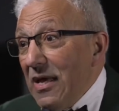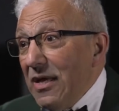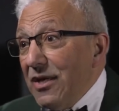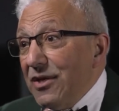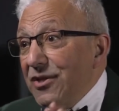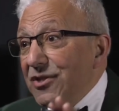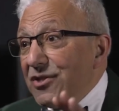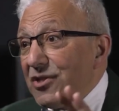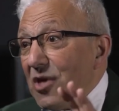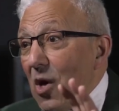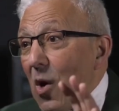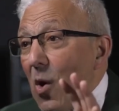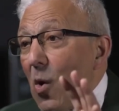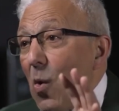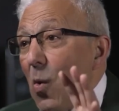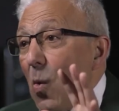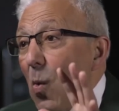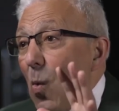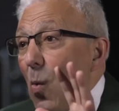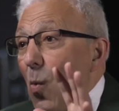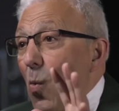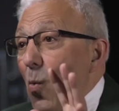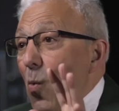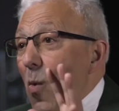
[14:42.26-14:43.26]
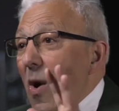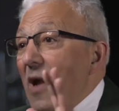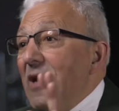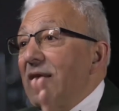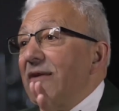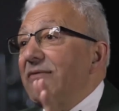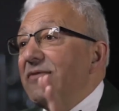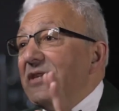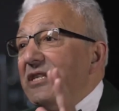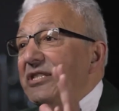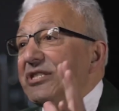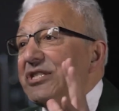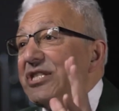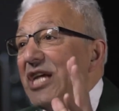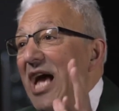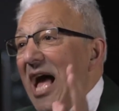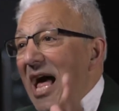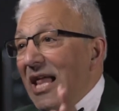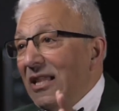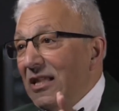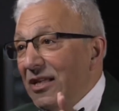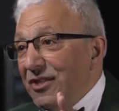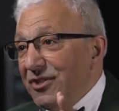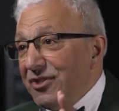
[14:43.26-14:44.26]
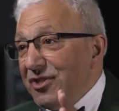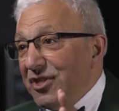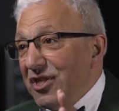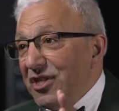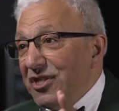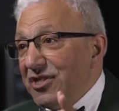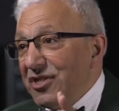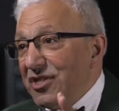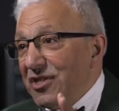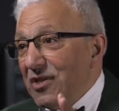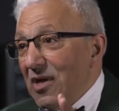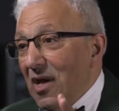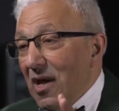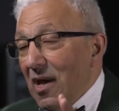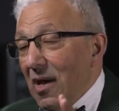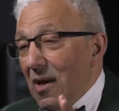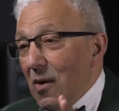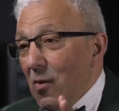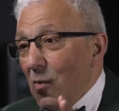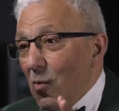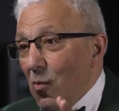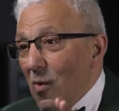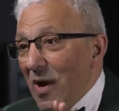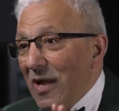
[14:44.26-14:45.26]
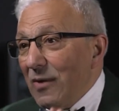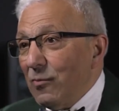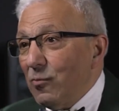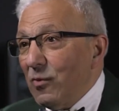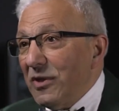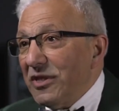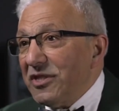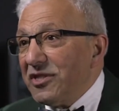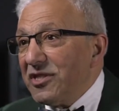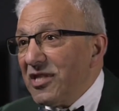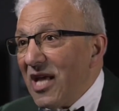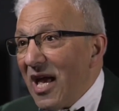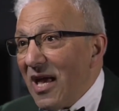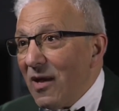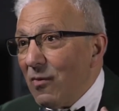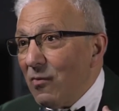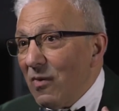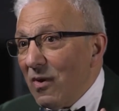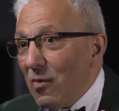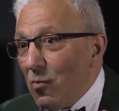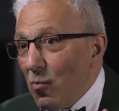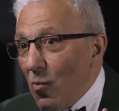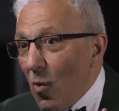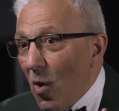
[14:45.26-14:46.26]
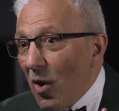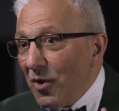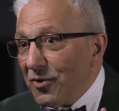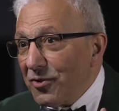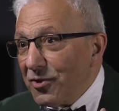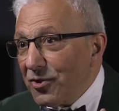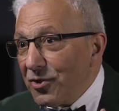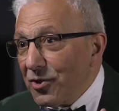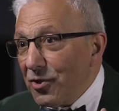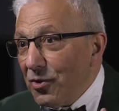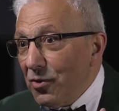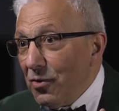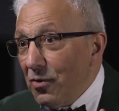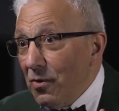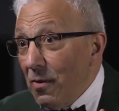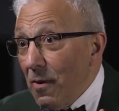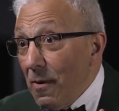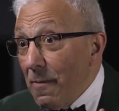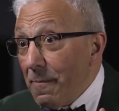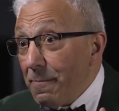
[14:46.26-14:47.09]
So one of the challenges when we say we want to